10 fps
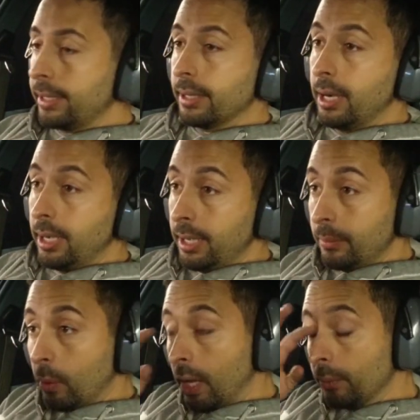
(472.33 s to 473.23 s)
Okay,
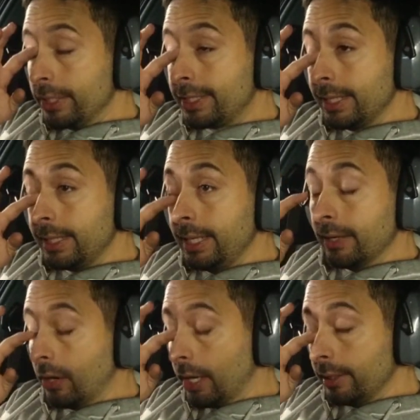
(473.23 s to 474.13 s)
while we're sitting
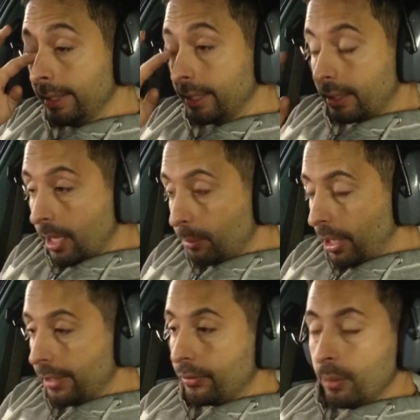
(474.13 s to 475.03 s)
here idling, a
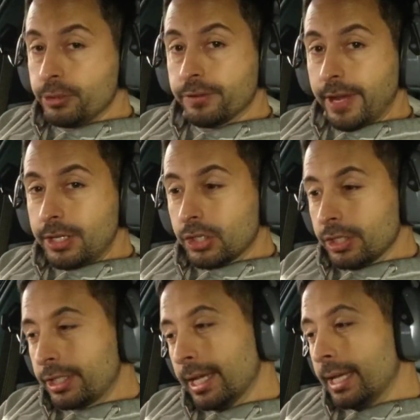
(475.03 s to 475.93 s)
couple of other
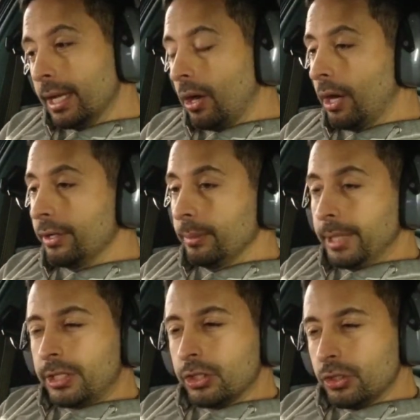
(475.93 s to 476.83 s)
observations. Idle
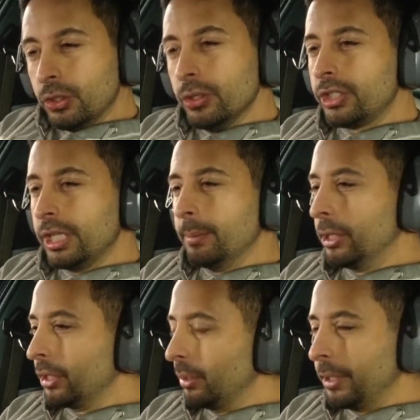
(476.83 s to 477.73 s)
mixtures do
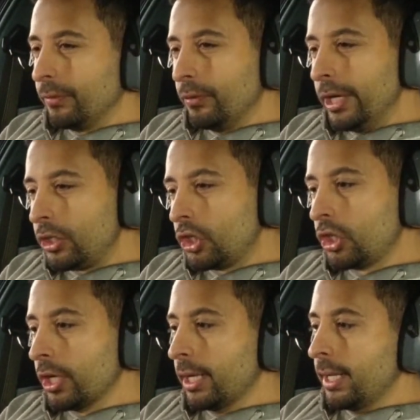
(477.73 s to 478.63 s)
seem a little bit
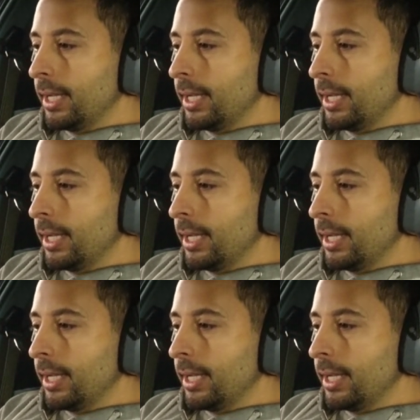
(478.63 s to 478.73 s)
rich.